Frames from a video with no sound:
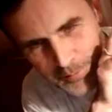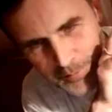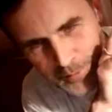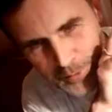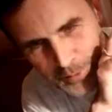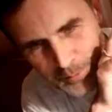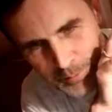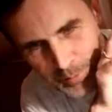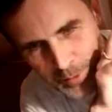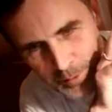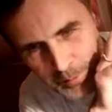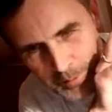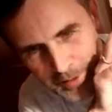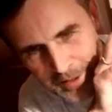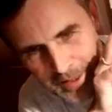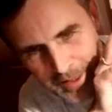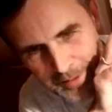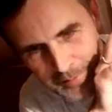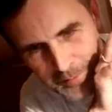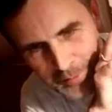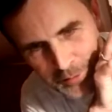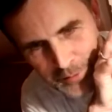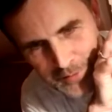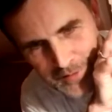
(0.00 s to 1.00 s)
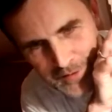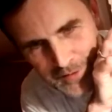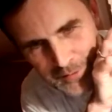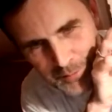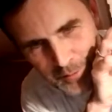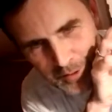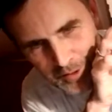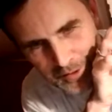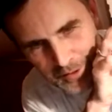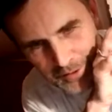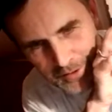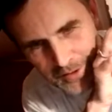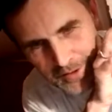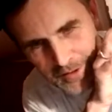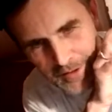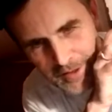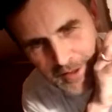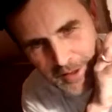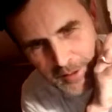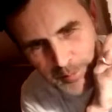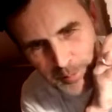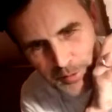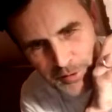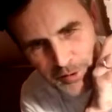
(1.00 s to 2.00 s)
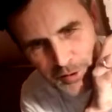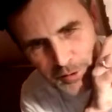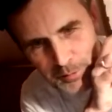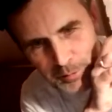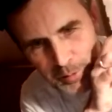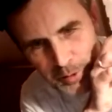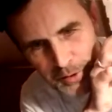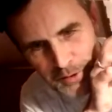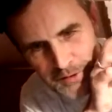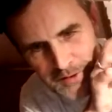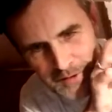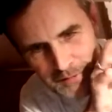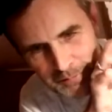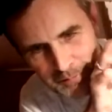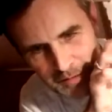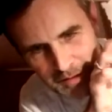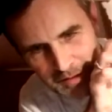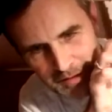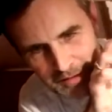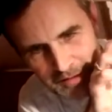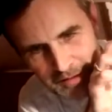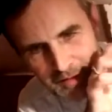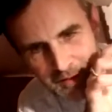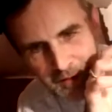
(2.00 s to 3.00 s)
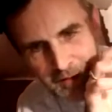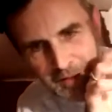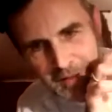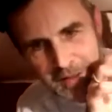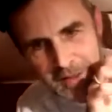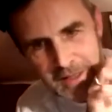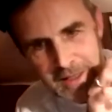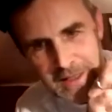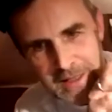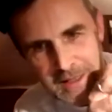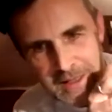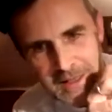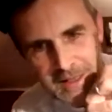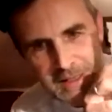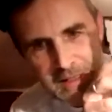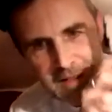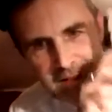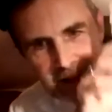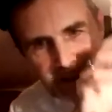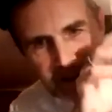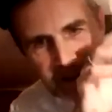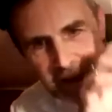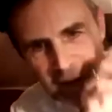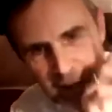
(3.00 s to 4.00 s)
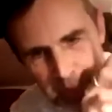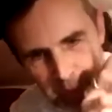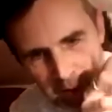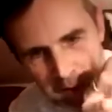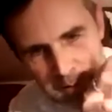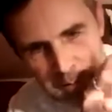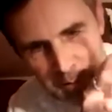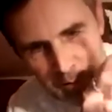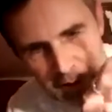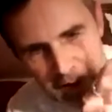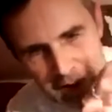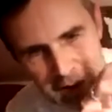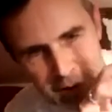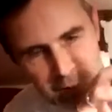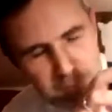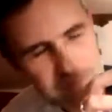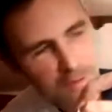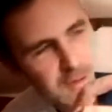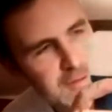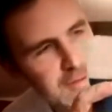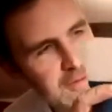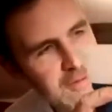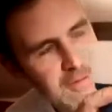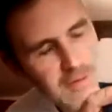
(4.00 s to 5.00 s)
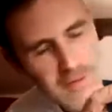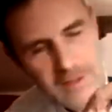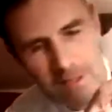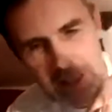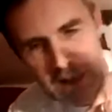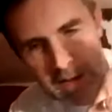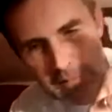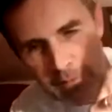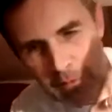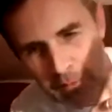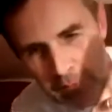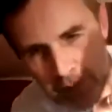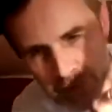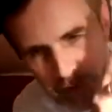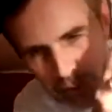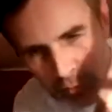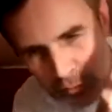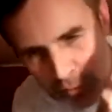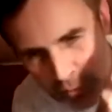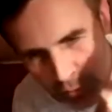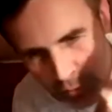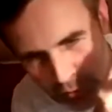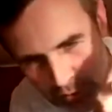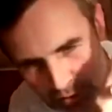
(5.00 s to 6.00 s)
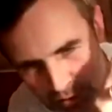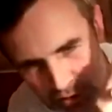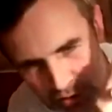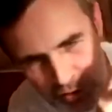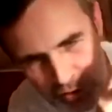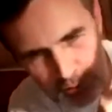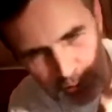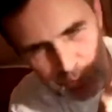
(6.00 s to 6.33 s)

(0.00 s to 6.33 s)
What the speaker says: you'll probably have yours as well, but do persevere. Get the paper out, even if it's all crunched up.